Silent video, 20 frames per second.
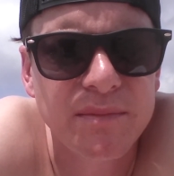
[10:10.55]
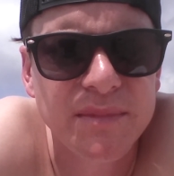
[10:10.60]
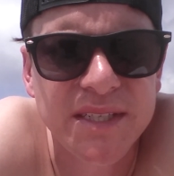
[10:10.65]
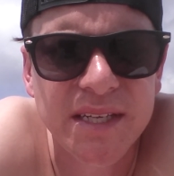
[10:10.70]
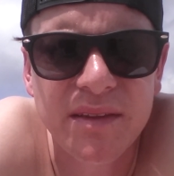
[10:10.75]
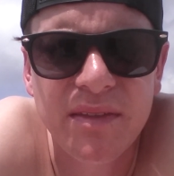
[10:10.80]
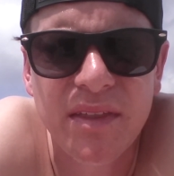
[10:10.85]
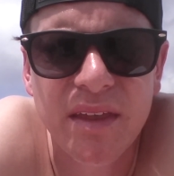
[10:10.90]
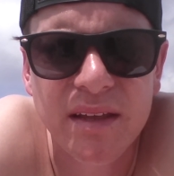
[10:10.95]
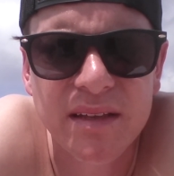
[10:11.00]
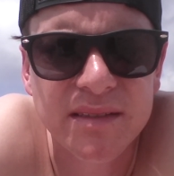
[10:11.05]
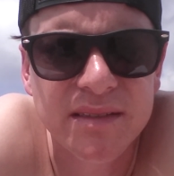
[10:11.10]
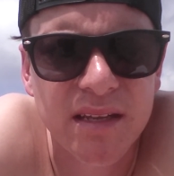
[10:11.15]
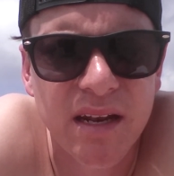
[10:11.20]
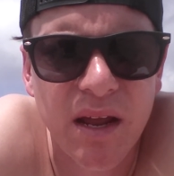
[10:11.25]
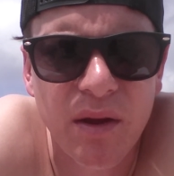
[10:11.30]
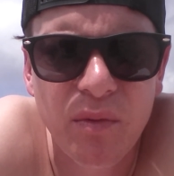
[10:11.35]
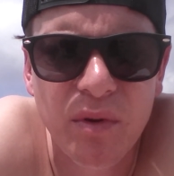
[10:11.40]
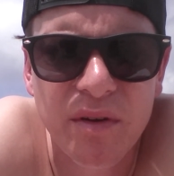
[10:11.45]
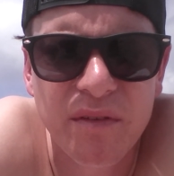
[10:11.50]
Did things
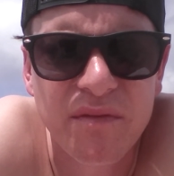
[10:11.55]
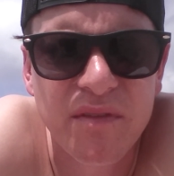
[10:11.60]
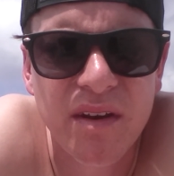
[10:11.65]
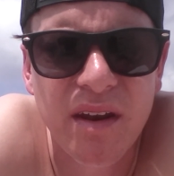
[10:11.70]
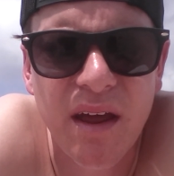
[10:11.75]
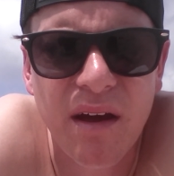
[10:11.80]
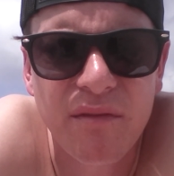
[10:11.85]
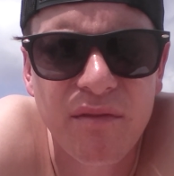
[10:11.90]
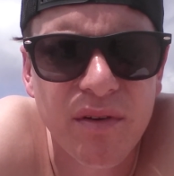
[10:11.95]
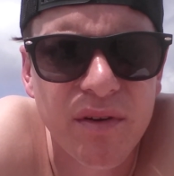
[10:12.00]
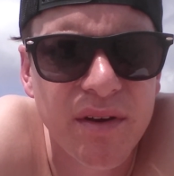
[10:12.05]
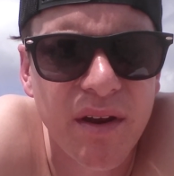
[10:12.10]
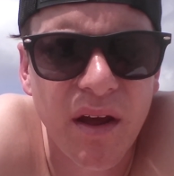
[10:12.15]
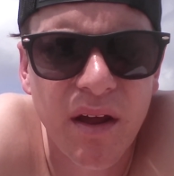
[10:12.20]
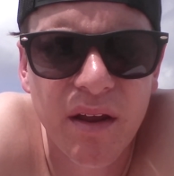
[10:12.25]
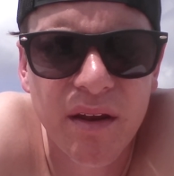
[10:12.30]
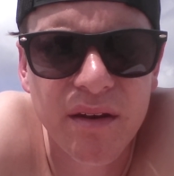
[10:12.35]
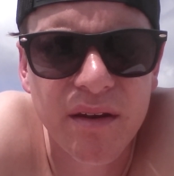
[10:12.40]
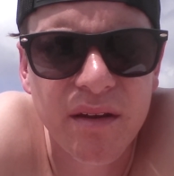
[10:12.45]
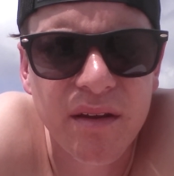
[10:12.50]
that I would have never
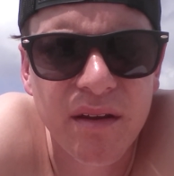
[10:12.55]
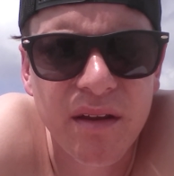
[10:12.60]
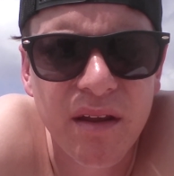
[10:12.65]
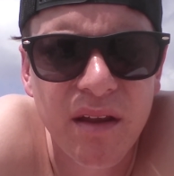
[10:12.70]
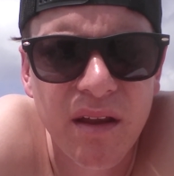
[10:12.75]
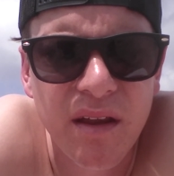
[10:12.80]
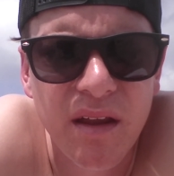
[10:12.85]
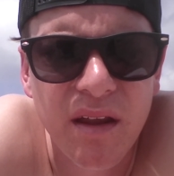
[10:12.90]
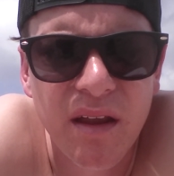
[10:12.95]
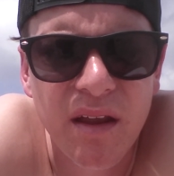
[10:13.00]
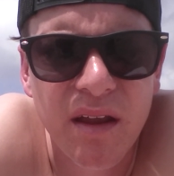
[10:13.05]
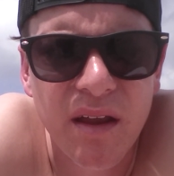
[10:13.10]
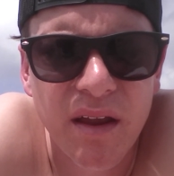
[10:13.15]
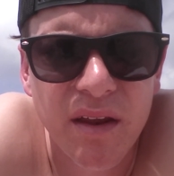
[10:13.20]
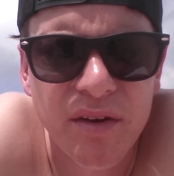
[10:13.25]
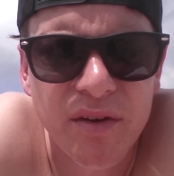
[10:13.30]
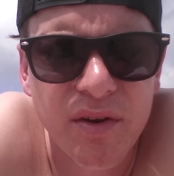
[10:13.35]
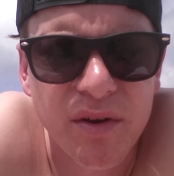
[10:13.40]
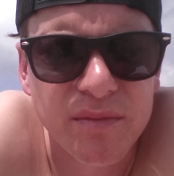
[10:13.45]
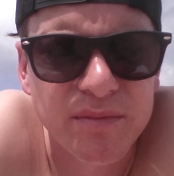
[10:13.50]
done
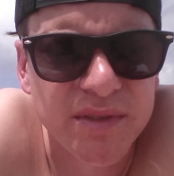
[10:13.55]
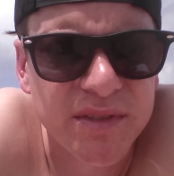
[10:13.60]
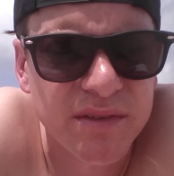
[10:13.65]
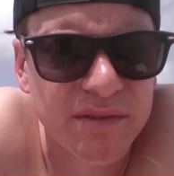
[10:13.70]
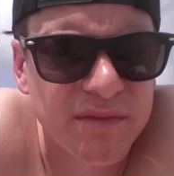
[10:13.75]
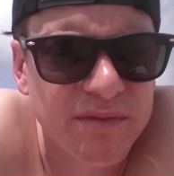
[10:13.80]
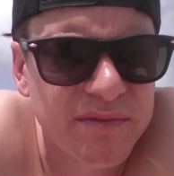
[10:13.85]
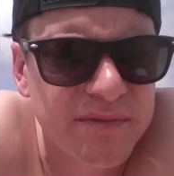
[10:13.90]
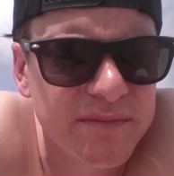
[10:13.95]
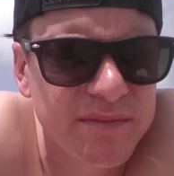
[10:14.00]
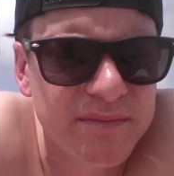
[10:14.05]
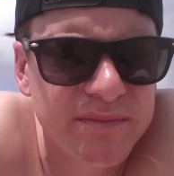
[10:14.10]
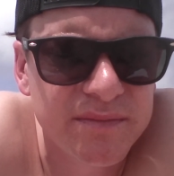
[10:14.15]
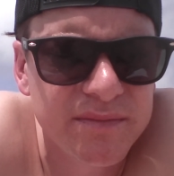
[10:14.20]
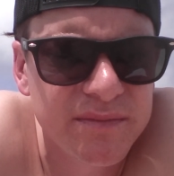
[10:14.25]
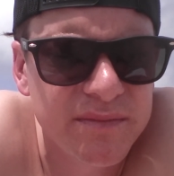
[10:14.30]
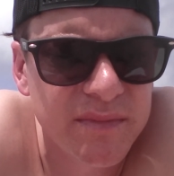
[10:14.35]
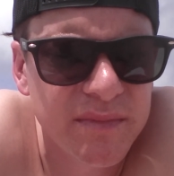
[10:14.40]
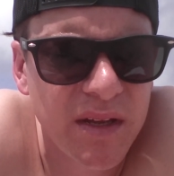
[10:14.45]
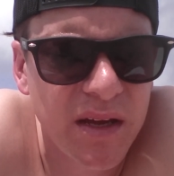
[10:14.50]
in terms of
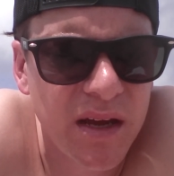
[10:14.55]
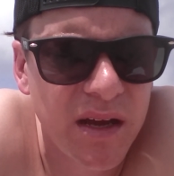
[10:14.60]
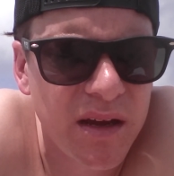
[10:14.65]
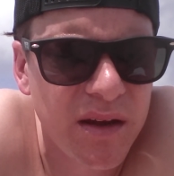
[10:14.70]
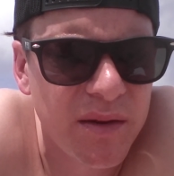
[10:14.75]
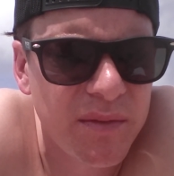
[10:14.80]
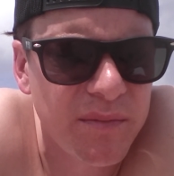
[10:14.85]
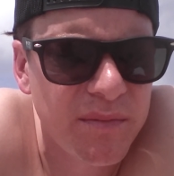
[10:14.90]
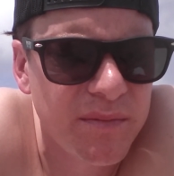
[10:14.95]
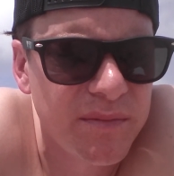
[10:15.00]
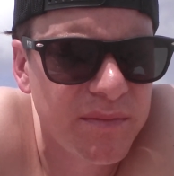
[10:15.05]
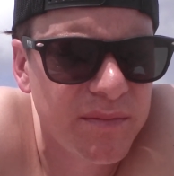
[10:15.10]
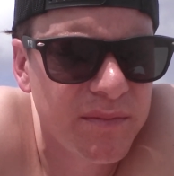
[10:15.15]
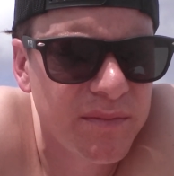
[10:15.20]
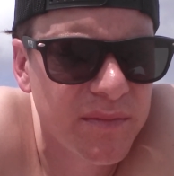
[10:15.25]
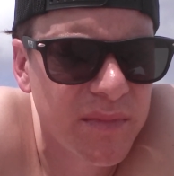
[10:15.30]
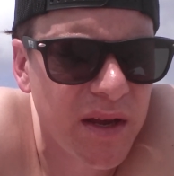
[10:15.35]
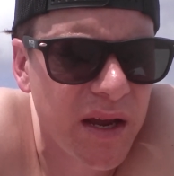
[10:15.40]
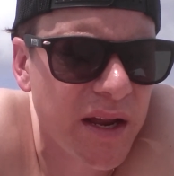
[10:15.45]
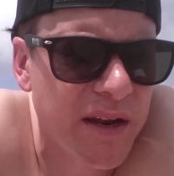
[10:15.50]

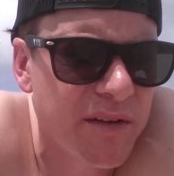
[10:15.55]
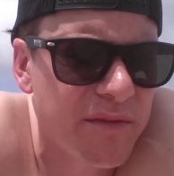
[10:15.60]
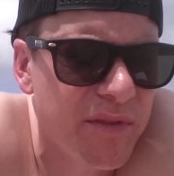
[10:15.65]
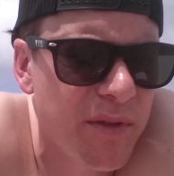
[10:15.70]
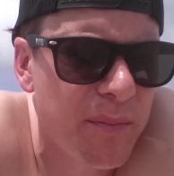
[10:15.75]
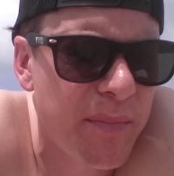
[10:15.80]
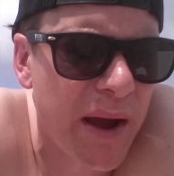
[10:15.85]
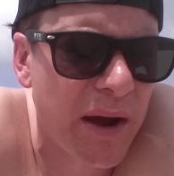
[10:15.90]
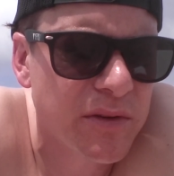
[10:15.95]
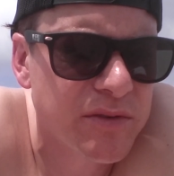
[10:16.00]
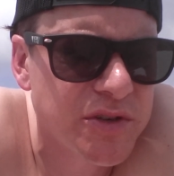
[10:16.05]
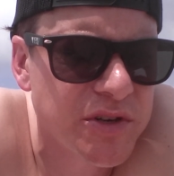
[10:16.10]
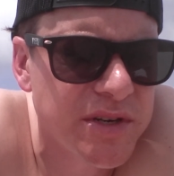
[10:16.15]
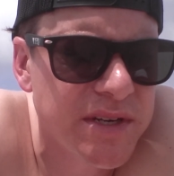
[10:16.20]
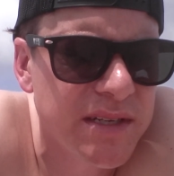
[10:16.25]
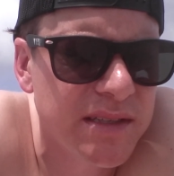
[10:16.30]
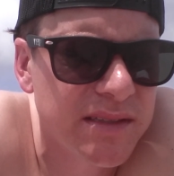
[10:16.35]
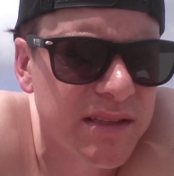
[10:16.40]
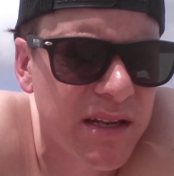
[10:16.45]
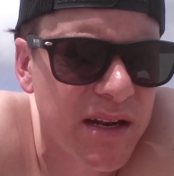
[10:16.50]
kind of the
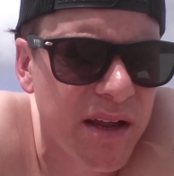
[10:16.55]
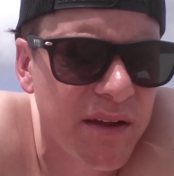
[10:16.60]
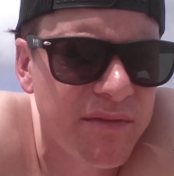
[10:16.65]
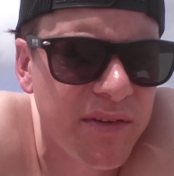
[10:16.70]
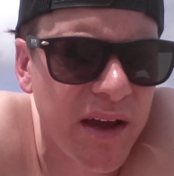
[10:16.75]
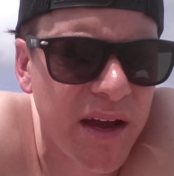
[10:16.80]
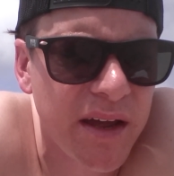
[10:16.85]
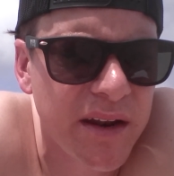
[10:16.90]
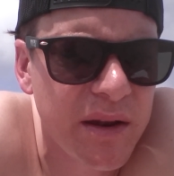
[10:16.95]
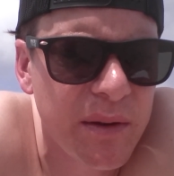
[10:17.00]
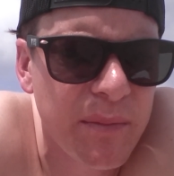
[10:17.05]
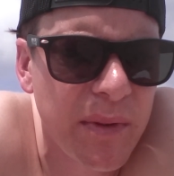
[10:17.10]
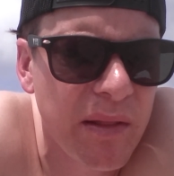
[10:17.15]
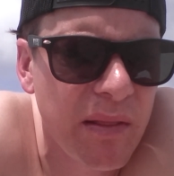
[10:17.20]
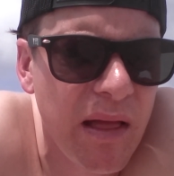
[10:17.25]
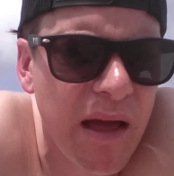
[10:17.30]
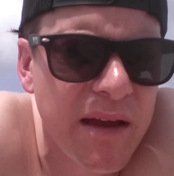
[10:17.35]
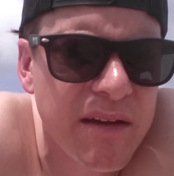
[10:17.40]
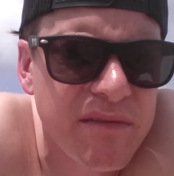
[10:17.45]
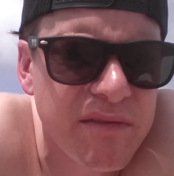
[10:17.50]
boundaries that I've had in my
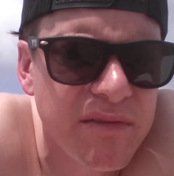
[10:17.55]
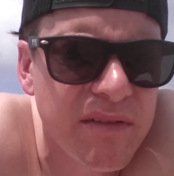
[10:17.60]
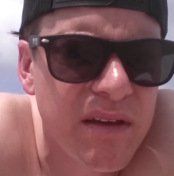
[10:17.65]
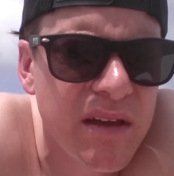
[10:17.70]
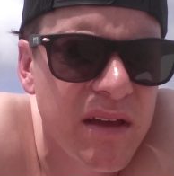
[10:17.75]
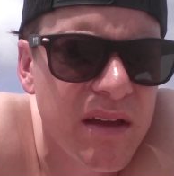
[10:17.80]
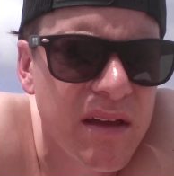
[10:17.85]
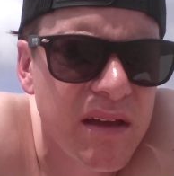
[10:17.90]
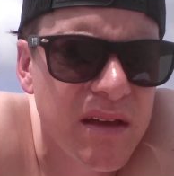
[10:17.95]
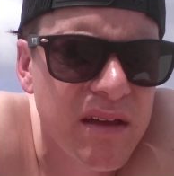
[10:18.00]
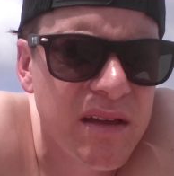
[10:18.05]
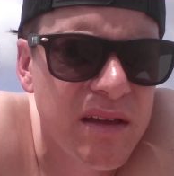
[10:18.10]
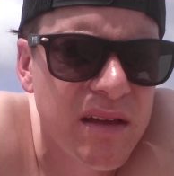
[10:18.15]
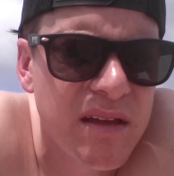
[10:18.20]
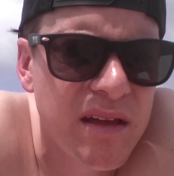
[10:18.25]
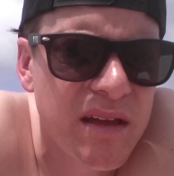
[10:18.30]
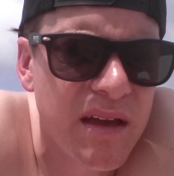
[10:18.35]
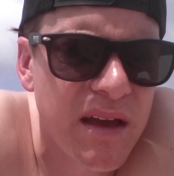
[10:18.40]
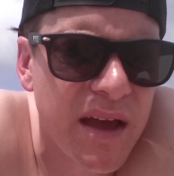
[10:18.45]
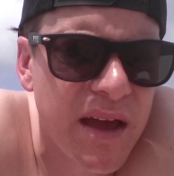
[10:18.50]
life.
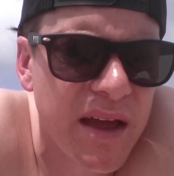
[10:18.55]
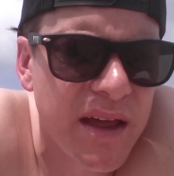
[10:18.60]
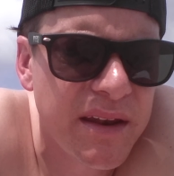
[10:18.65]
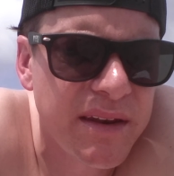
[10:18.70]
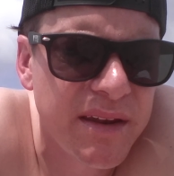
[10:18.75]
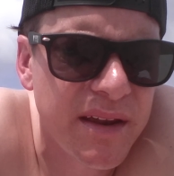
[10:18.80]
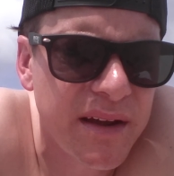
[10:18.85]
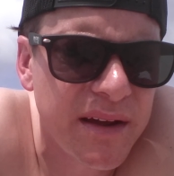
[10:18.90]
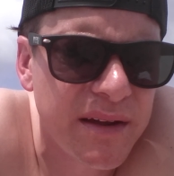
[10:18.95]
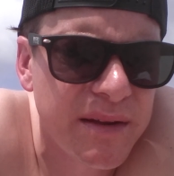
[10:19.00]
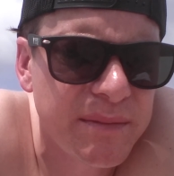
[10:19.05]
And